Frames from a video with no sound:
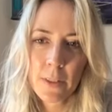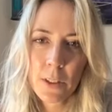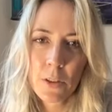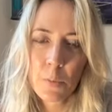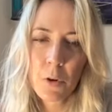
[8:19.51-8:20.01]

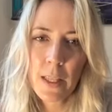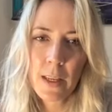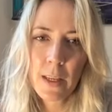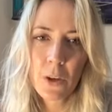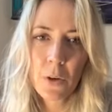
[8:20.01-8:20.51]
Just
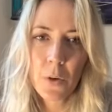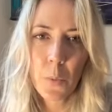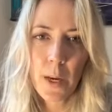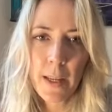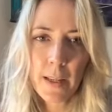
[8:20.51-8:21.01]
breathing your
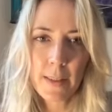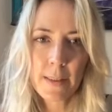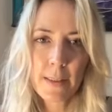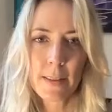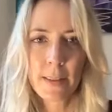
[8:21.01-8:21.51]

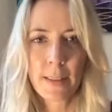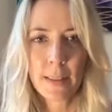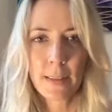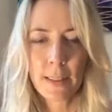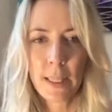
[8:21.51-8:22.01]
awareness
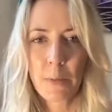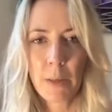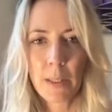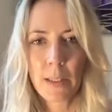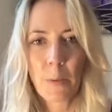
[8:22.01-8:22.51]

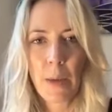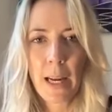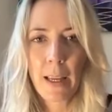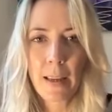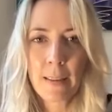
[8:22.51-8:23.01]
deep into the
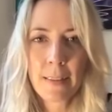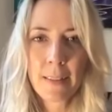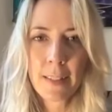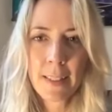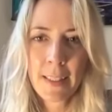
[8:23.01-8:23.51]
belly
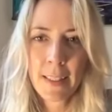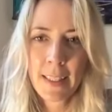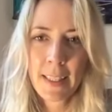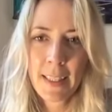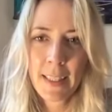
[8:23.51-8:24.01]

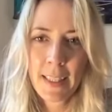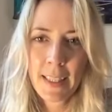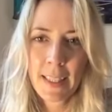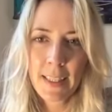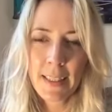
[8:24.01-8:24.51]

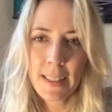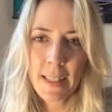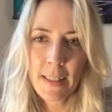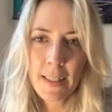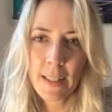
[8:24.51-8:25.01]
and
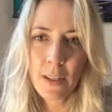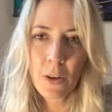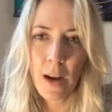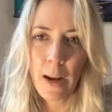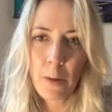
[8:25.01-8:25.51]
sensing
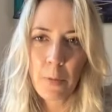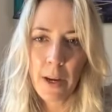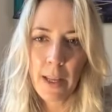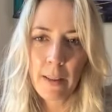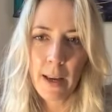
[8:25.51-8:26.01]
your
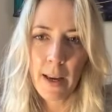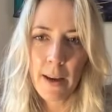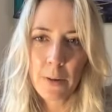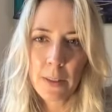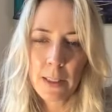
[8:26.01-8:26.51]
out-breath
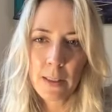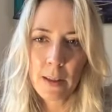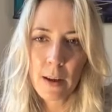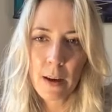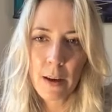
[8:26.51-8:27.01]
out into
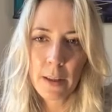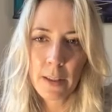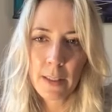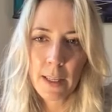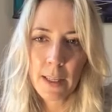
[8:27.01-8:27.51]
the
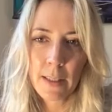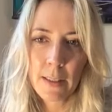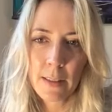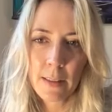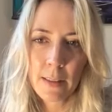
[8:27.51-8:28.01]
card
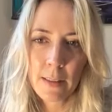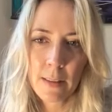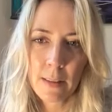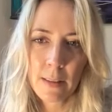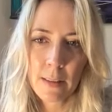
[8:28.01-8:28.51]
and
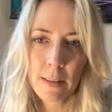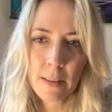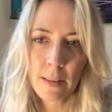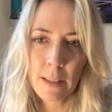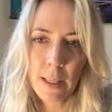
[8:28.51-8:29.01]

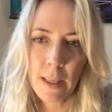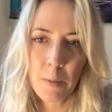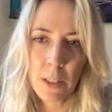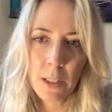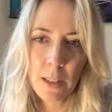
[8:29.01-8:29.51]
the
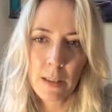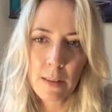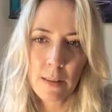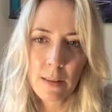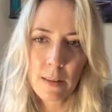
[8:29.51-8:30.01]

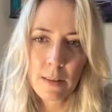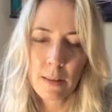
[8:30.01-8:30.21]
images.